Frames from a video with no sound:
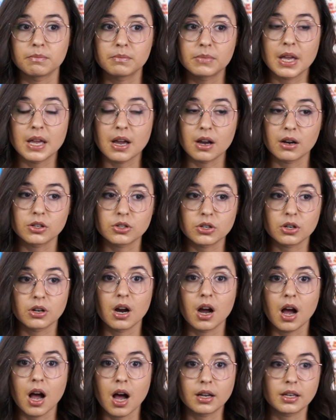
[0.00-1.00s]
character, a
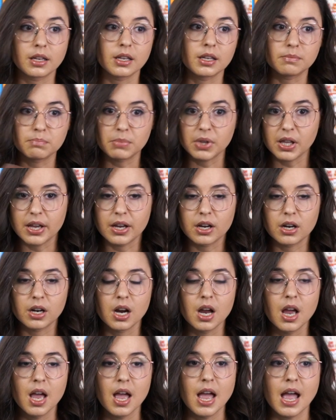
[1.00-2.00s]
hockey player,
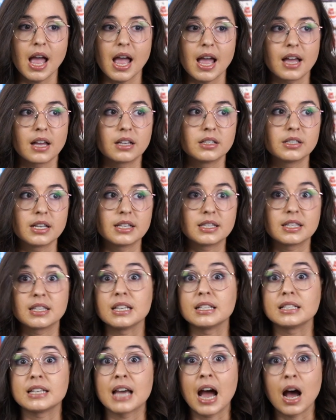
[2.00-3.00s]
and it's the
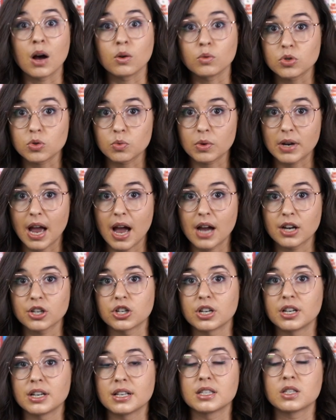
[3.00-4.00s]
town's
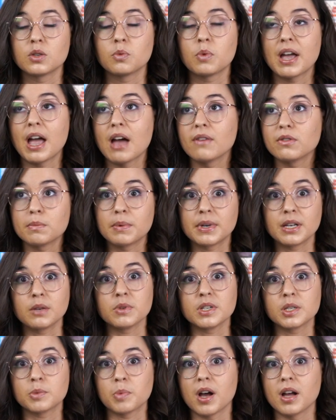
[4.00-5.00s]
reaction. It's the way everybody
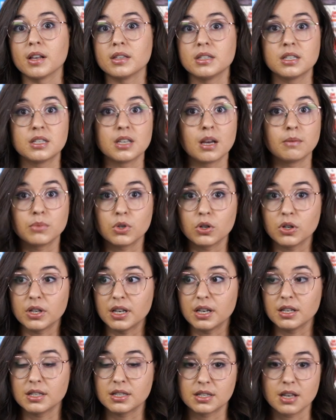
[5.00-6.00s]
responds, some
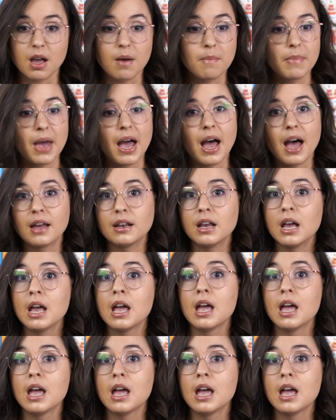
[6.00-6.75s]
good, some bad.